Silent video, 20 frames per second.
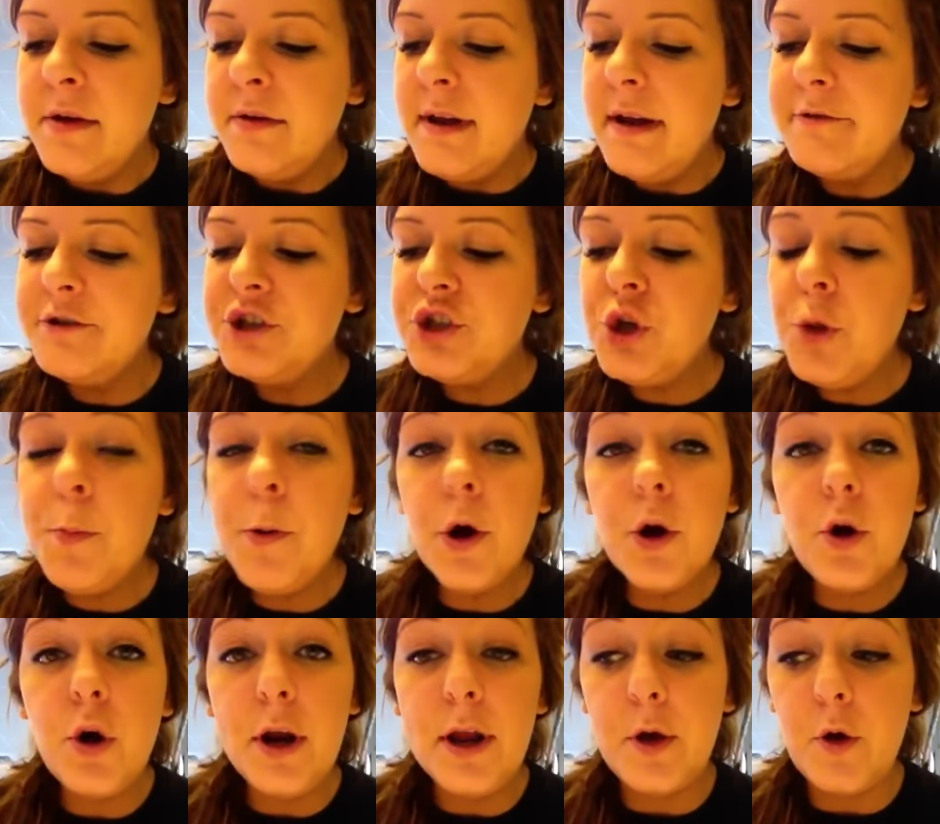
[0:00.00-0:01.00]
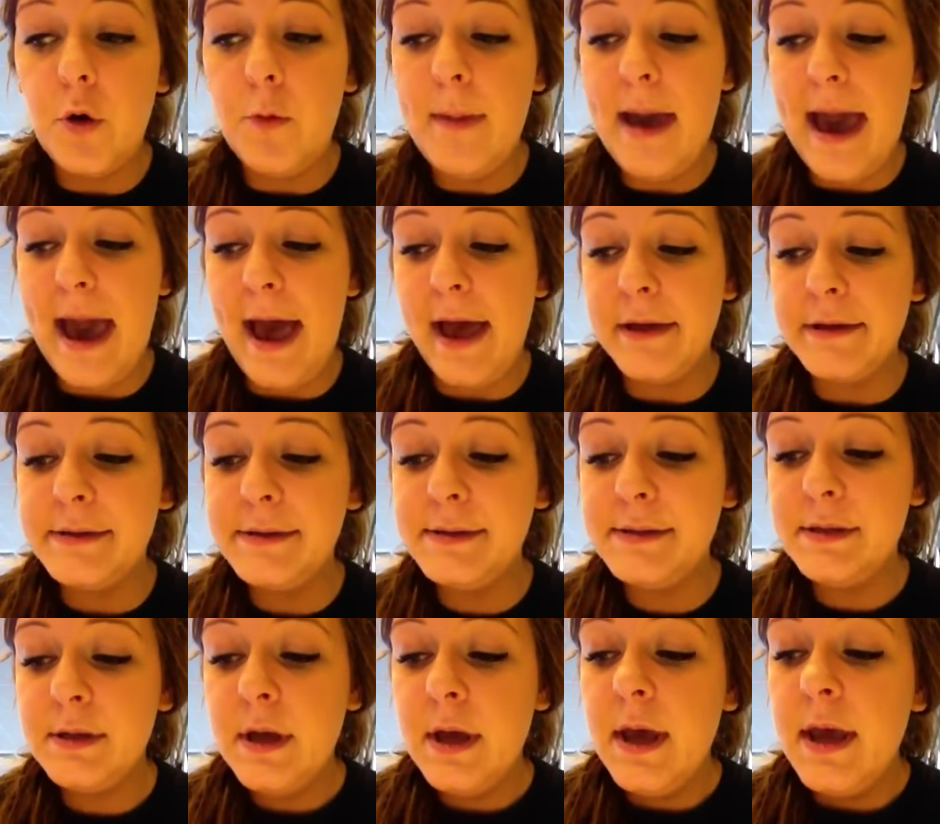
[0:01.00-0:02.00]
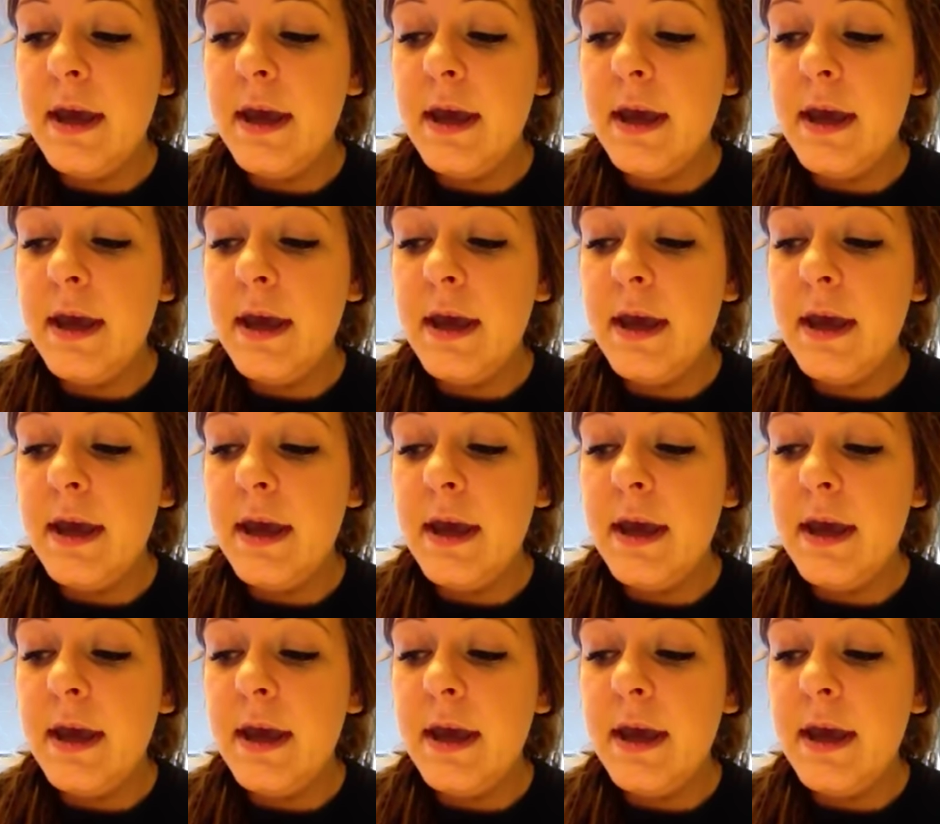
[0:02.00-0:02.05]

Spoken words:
Now, supercritical mass